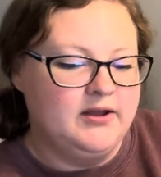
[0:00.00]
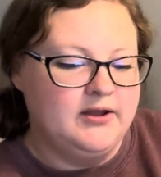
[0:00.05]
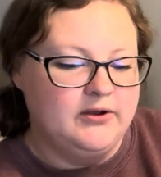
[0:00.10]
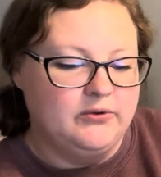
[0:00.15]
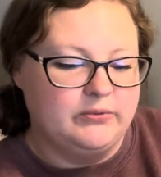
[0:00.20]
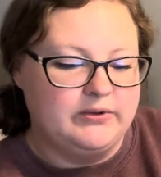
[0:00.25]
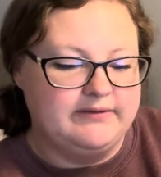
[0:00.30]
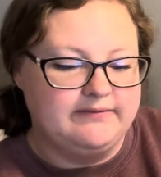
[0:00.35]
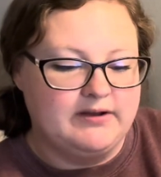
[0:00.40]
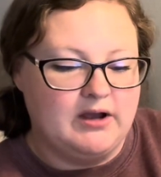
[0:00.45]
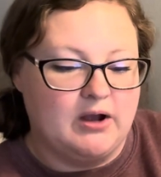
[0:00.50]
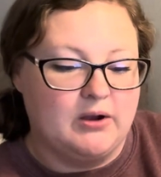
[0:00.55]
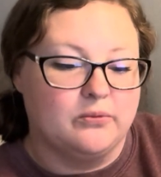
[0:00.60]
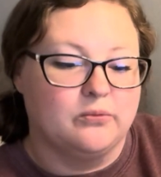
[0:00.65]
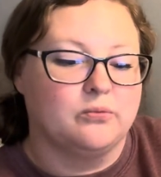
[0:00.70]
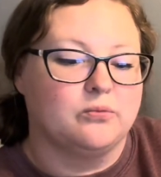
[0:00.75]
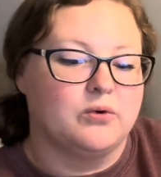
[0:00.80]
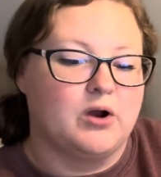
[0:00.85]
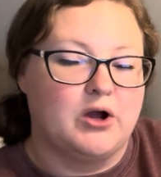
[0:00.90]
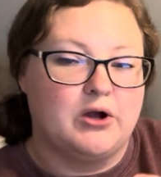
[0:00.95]
we've got
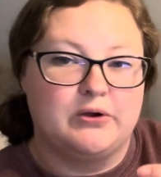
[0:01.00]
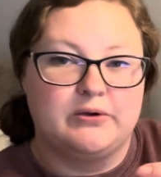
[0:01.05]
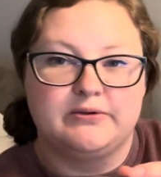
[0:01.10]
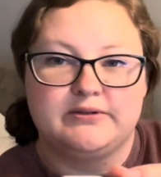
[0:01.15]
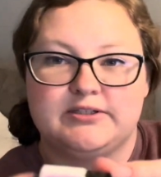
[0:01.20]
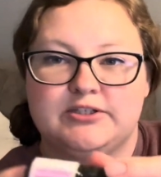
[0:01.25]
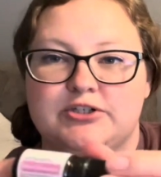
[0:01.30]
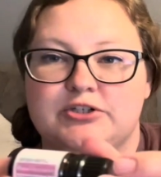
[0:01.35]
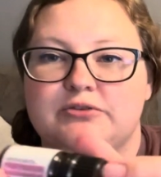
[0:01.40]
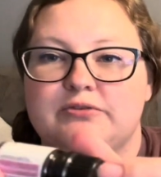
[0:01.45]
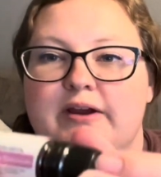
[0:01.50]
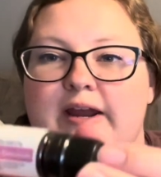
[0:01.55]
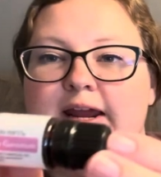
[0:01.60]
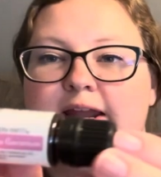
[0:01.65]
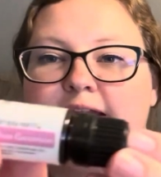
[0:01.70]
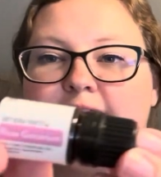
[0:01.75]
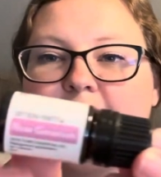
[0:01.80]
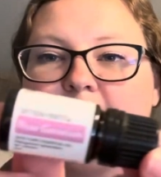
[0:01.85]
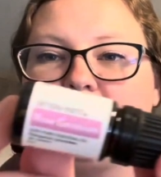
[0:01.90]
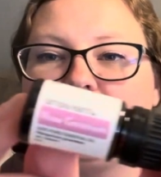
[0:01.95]
rose
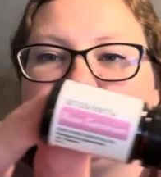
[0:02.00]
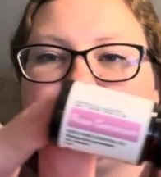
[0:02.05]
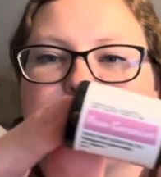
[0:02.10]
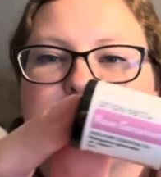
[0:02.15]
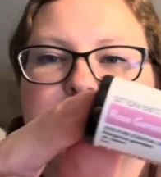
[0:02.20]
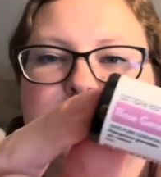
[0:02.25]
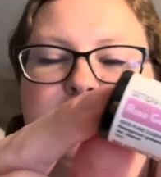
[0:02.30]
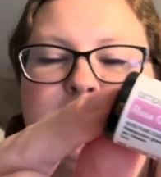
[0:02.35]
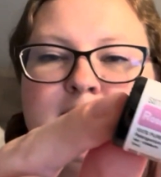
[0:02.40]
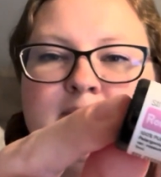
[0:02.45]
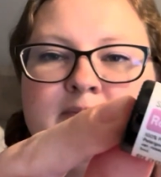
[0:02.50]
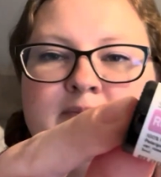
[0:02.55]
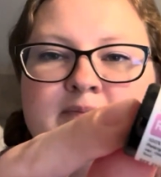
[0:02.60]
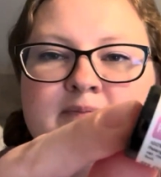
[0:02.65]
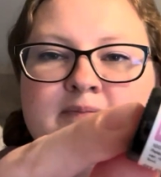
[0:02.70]
geranium.